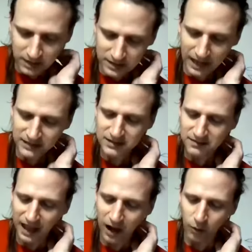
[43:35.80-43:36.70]
Yes,
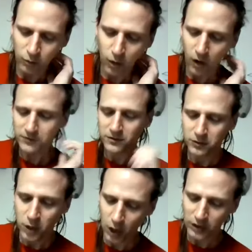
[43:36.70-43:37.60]
thou word
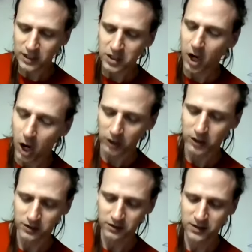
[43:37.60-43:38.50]
turkey
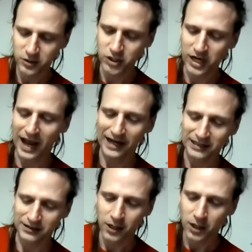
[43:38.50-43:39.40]
cock," he
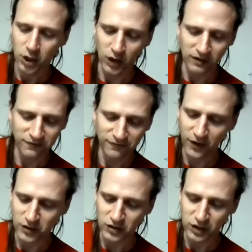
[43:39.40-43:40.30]
added, turning
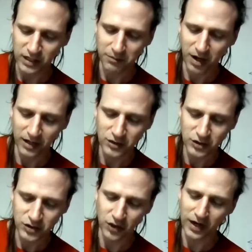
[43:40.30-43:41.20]
fiercely upon
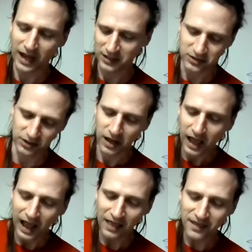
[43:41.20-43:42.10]
Sir Ector,
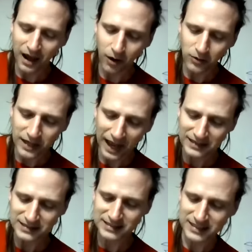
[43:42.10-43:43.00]
"and thou
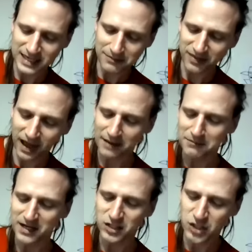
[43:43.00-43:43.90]
canst keep thy
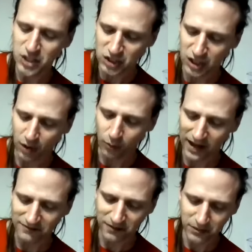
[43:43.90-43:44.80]
magician
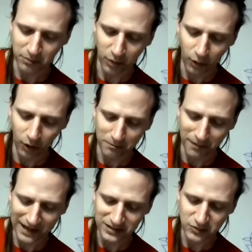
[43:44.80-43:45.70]
away from the poor
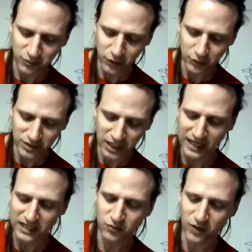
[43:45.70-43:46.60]
mite's room till
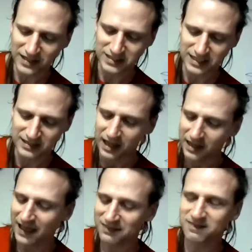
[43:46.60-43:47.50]
he's rested,
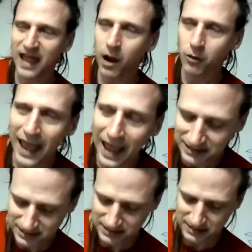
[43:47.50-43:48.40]
that thou
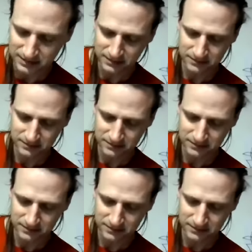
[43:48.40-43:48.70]
canst.